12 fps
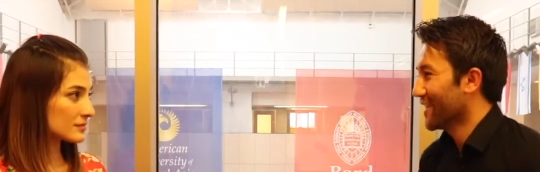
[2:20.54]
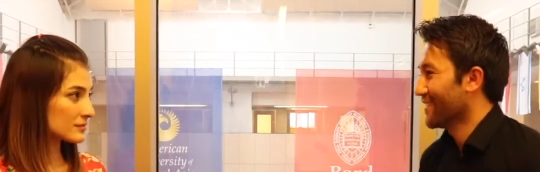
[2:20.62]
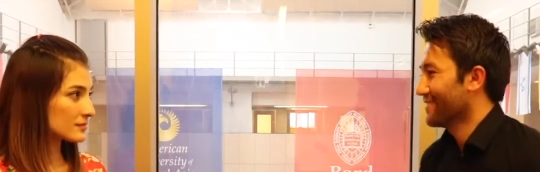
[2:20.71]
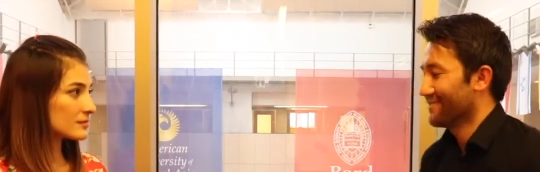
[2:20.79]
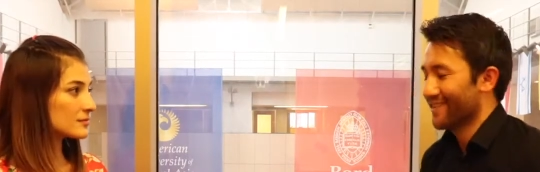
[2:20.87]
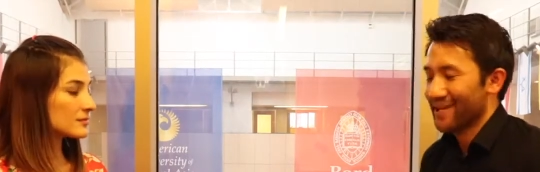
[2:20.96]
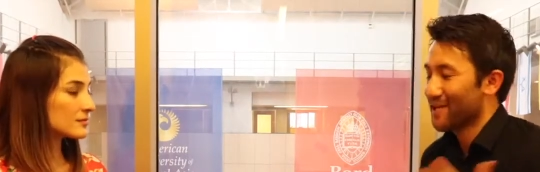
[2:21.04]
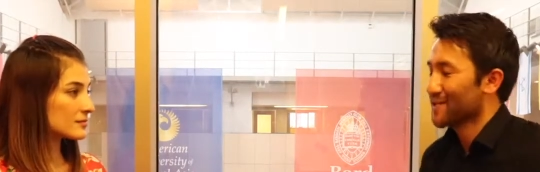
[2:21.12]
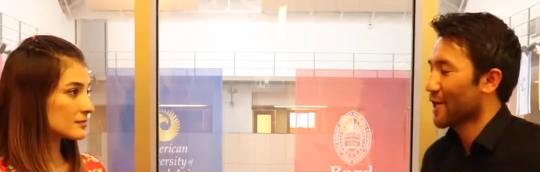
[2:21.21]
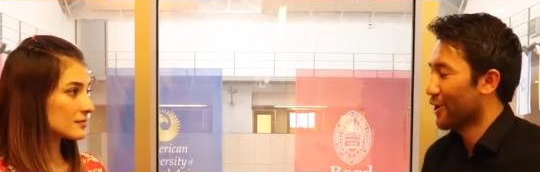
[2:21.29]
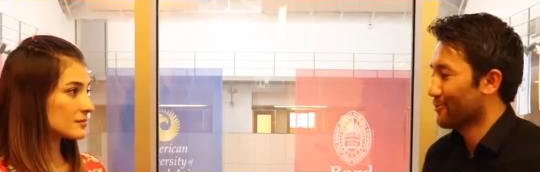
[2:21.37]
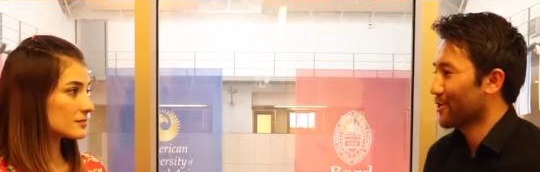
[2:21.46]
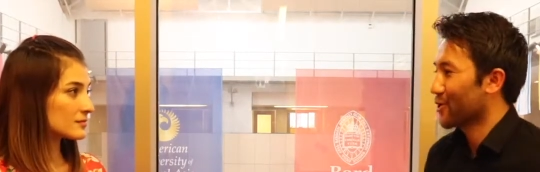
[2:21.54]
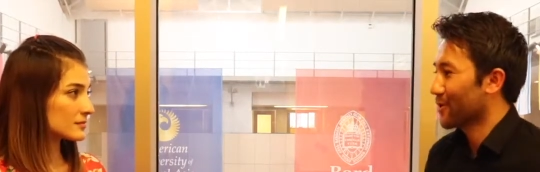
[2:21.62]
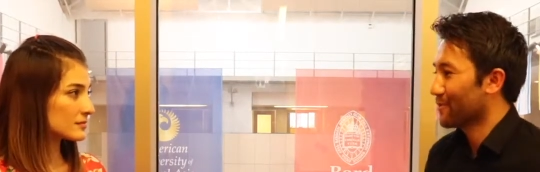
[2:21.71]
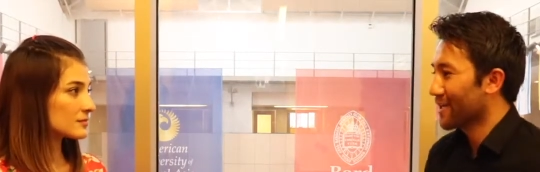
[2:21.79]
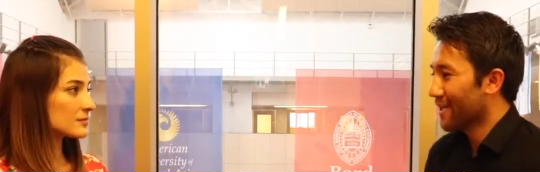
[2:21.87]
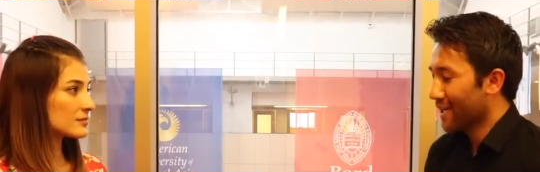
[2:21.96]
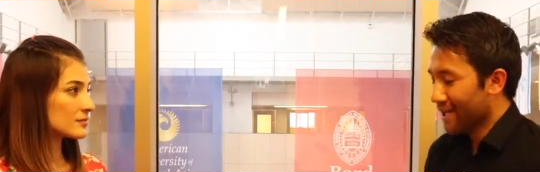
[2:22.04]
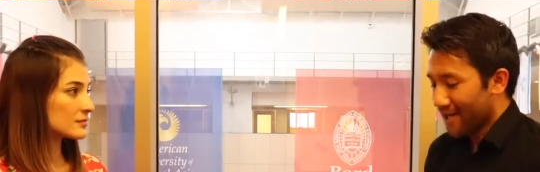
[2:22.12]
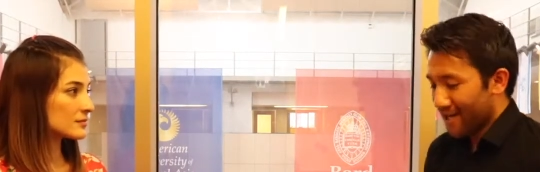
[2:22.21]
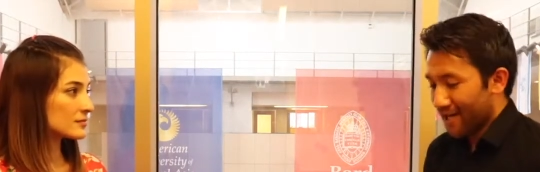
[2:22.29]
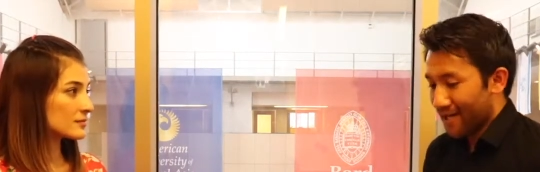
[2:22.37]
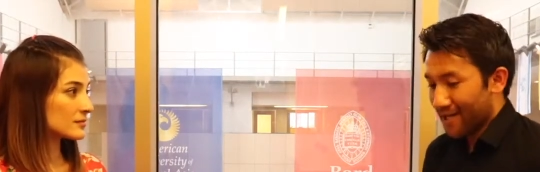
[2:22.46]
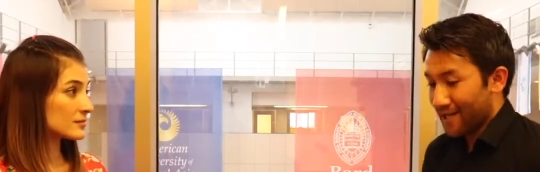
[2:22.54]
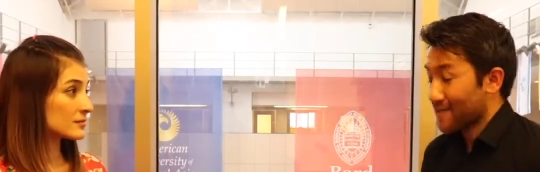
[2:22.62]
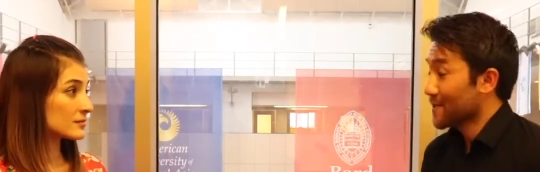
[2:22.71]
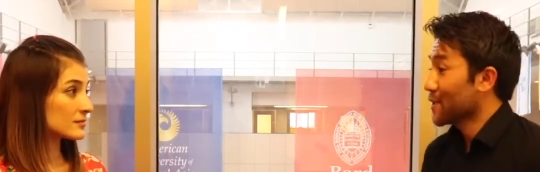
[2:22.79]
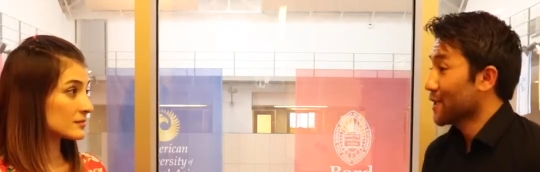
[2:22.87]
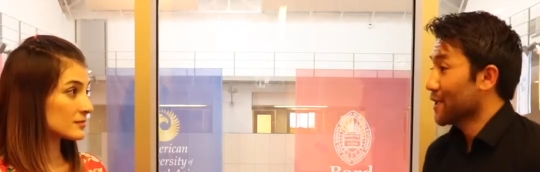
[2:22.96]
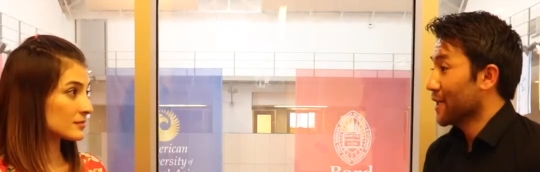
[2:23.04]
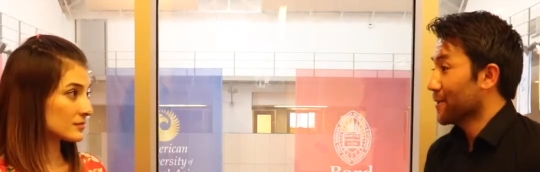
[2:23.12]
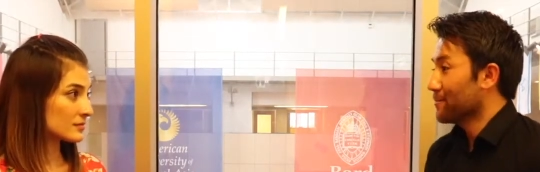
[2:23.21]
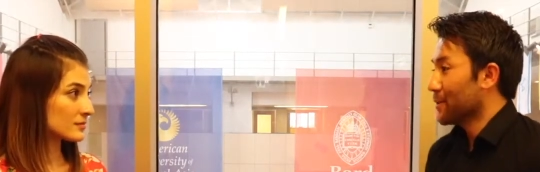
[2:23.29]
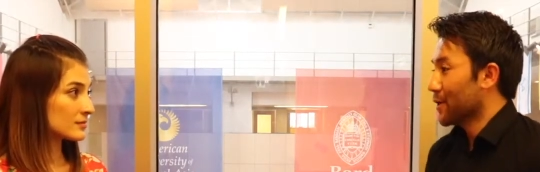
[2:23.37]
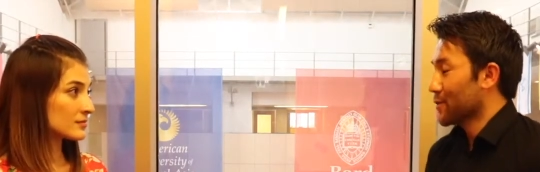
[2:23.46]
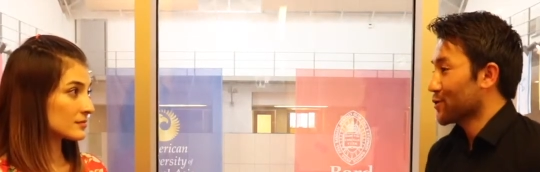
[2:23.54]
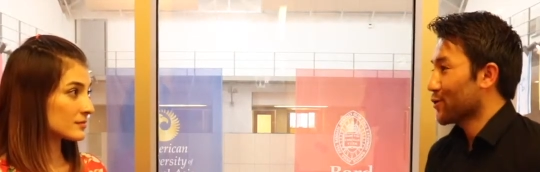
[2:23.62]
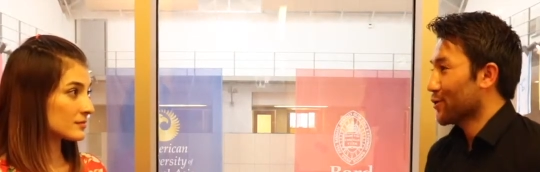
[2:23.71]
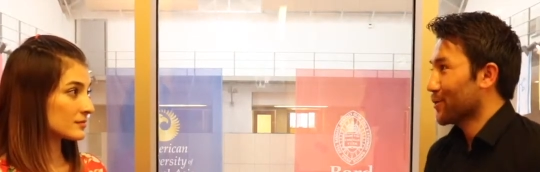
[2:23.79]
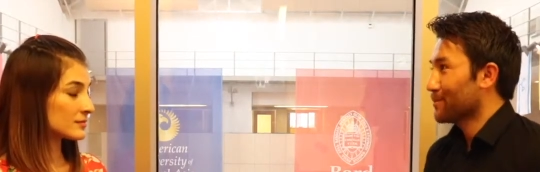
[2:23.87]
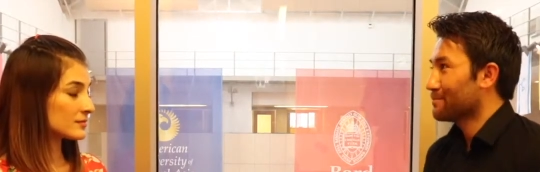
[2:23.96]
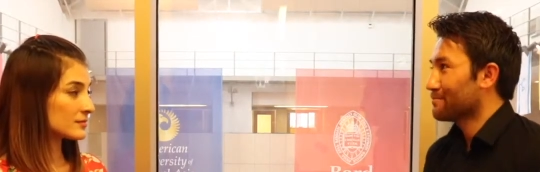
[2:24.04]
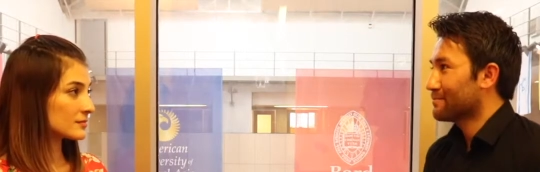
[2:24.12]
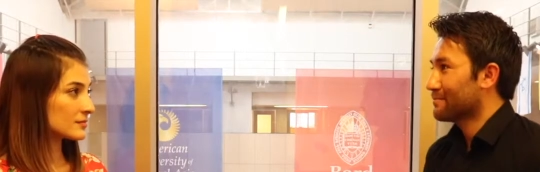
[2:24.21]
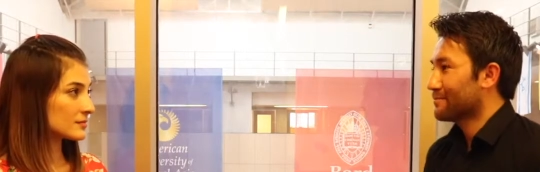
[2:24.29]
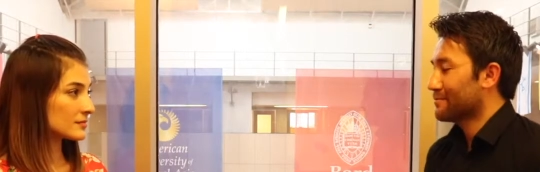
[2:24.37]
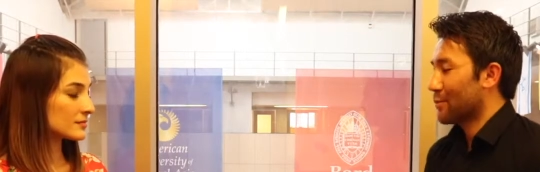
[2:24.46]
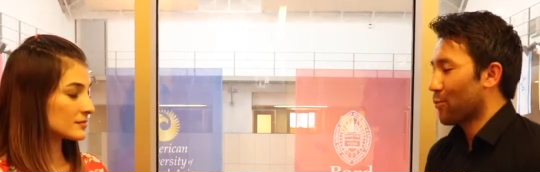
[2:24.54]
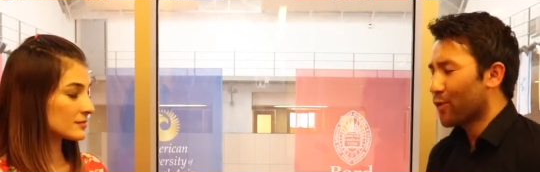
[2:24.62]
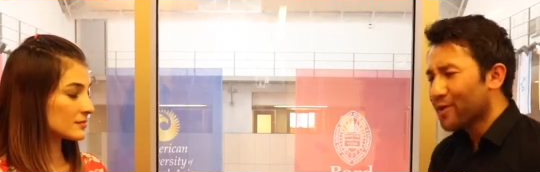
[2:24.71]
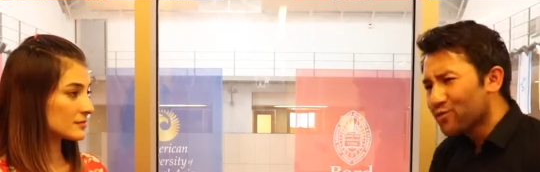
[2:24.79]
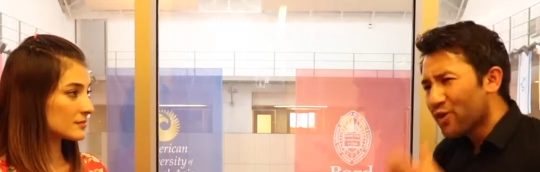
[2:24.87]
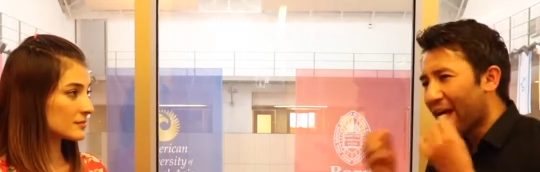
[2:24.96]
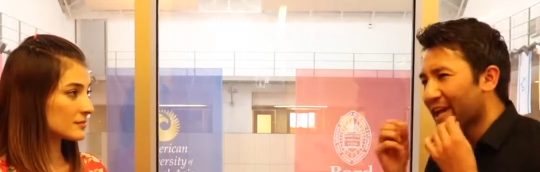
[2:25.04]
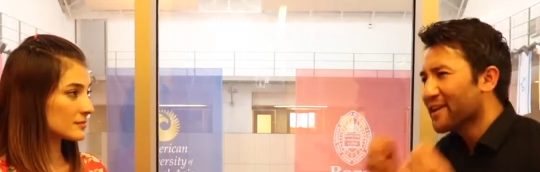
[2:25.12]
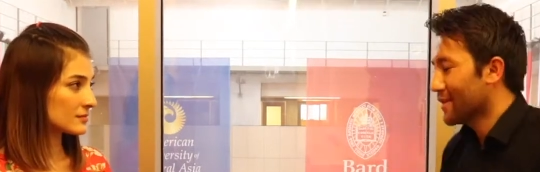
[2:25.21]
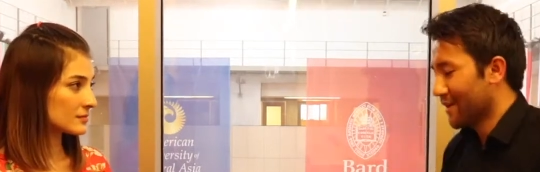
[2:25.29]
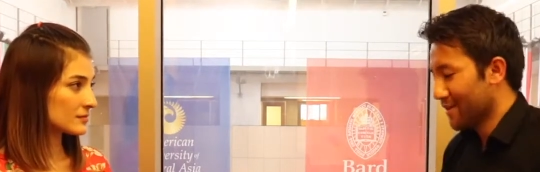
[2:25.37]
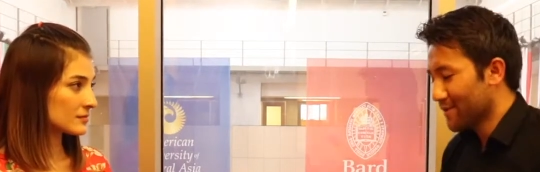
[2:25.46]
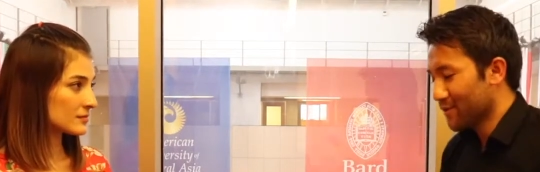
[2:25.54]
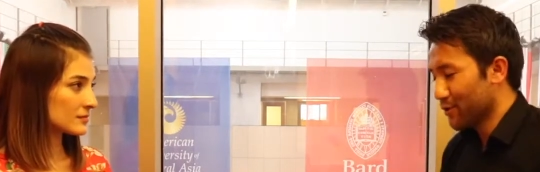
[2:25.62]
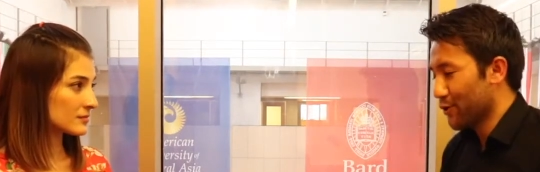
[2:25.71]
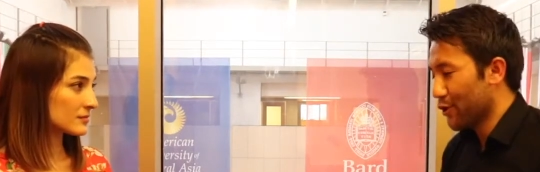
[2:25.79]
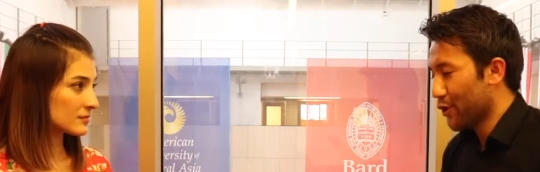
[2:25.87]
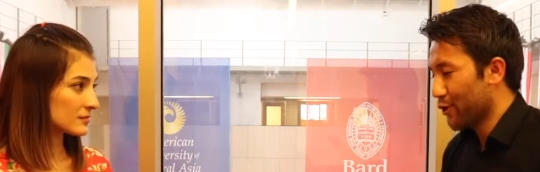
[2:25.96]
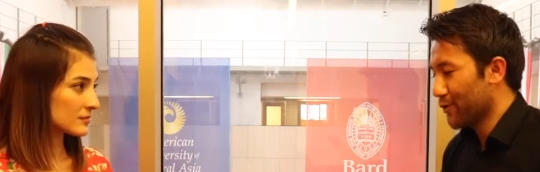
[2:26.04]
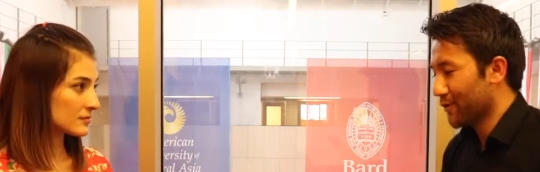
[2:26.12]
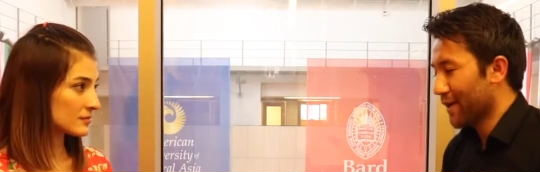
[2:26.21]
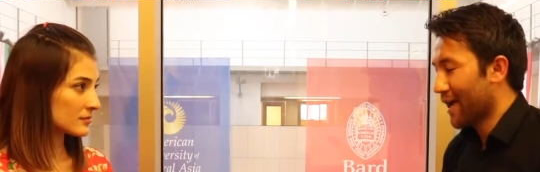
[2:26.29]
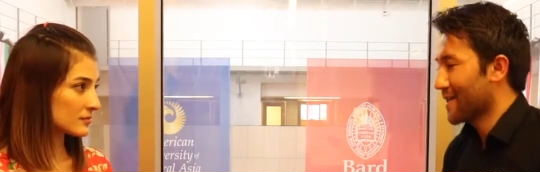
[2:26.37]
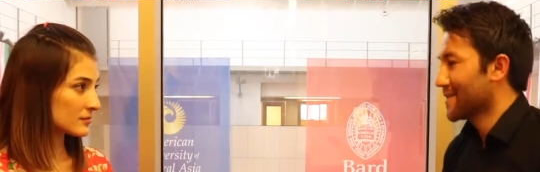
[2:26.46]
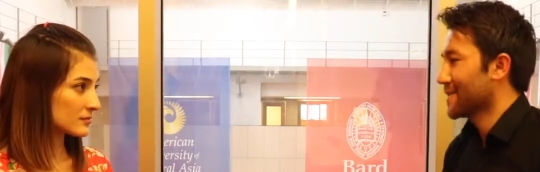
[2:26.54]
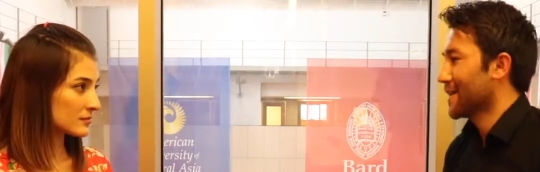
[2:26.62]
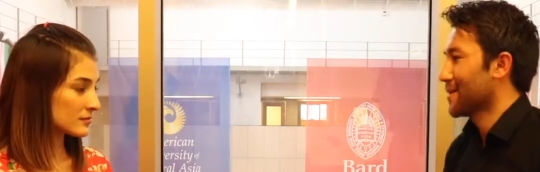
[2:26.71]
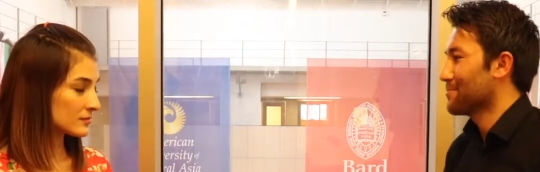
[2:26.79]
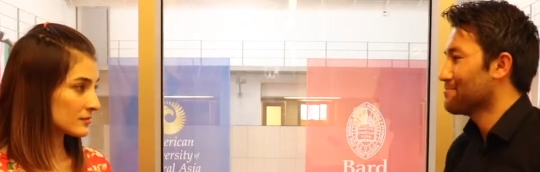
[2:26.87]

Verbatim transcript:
Speaker 1: and the next year I'll become uh, senior. So what do I really need to know as a